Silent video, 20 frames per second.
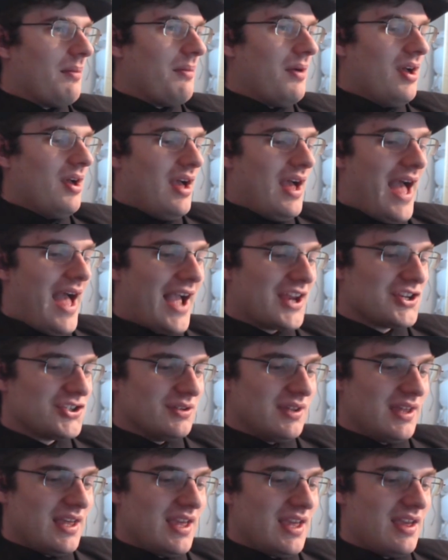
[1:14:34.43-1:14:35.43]

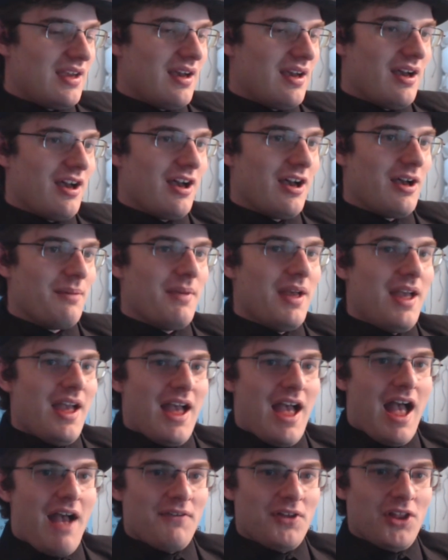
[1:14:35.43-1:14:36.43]
actually
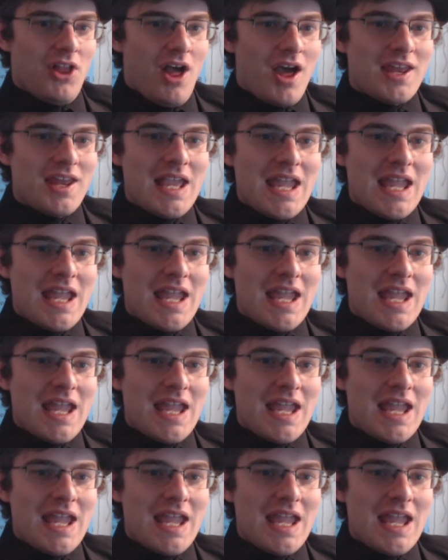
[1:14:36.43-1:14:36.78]
have a lot of